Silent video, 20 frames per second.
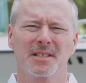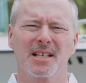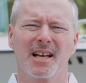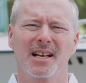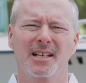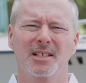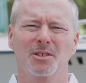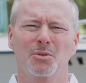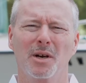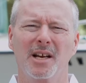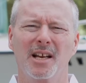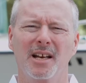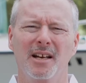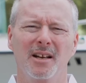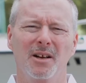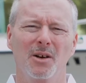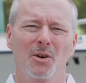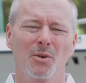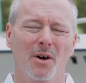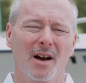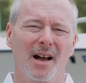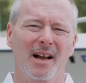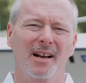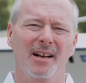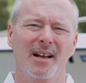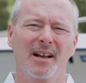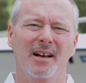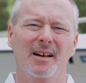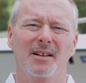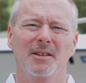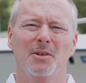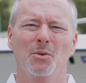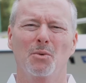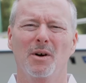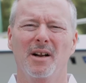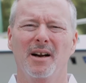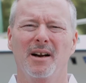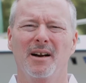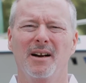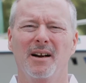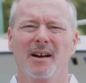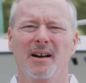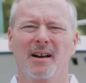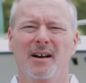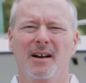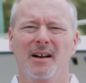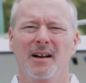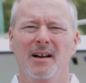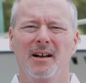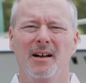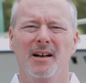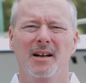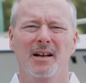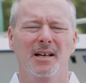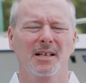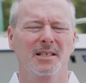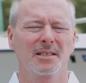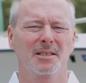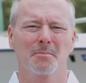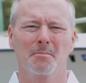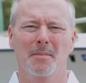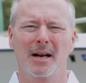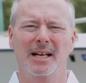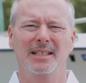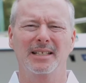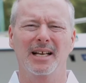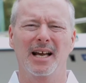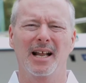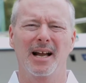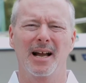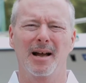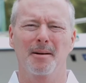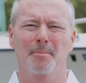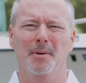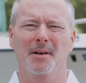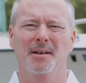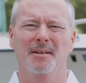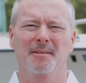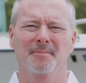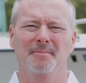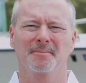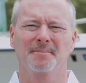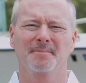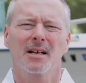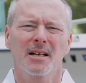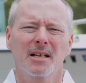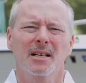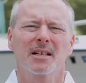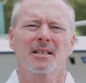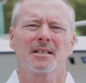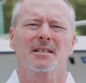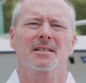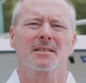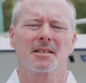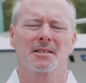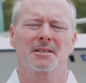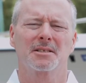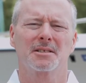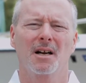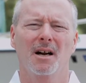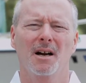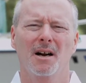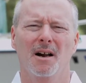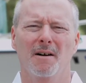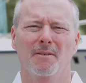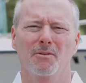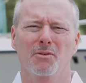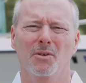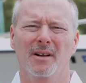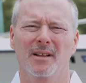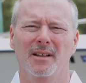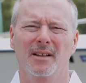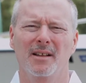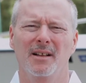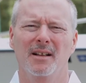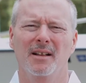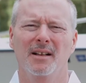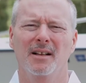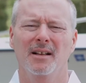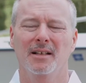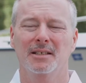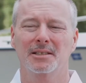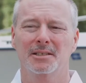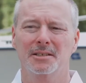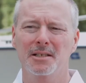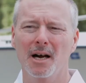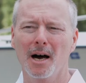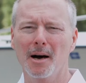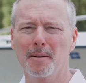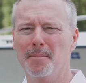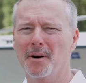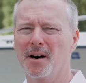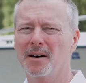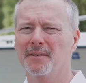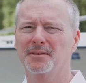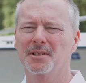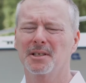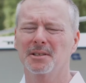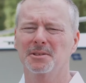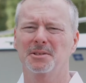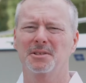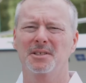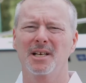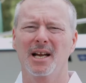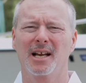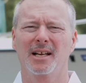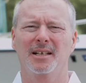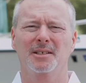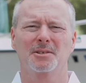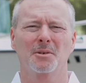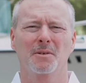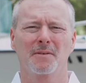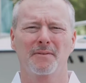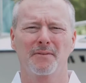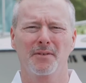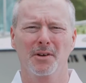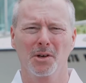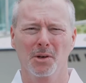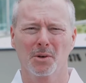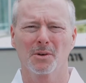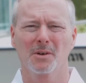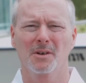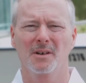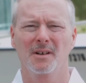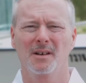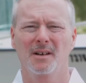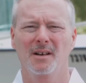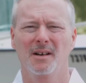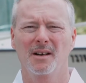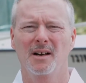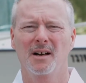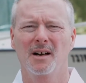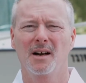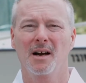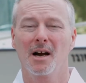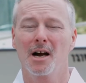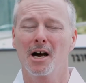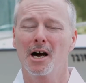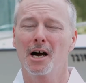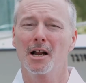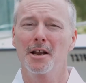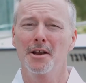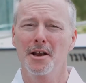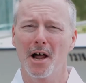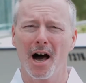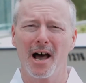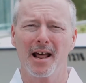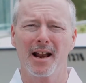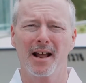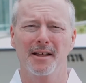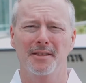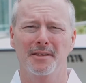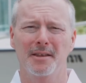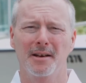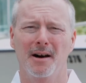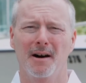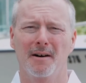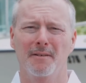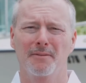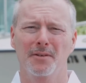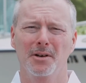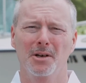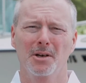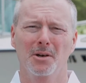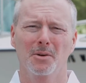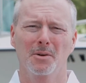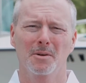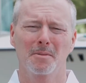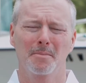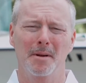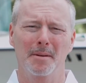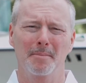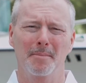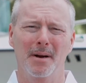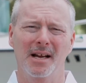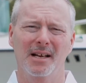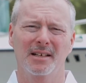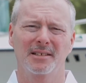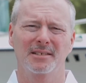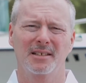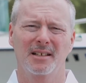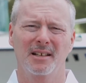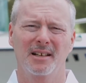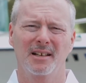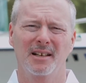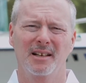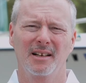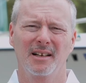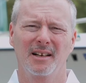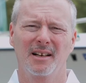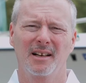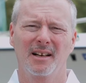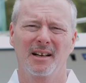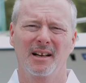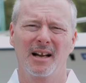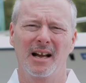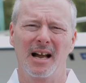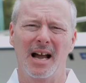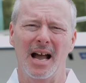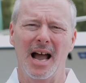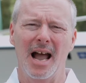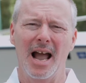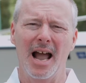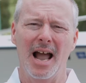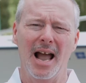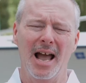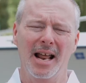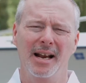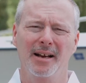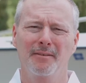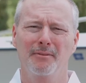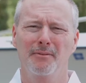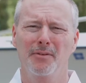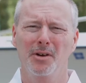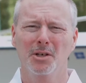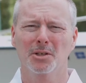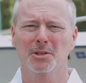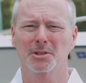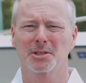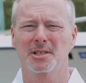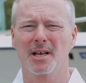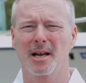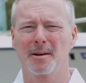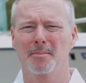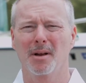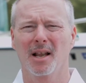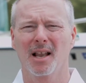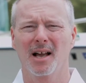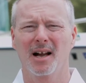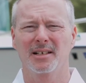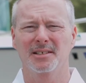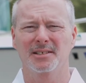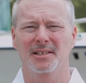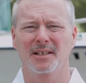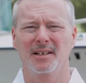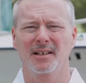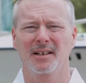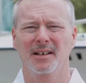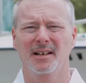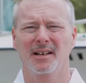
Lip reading: things we can do right now in the winter to make that happen. To start off with, let's top off those tanks with fuel. Non-ethanol fuel would be best. Adding fuel stabilizer.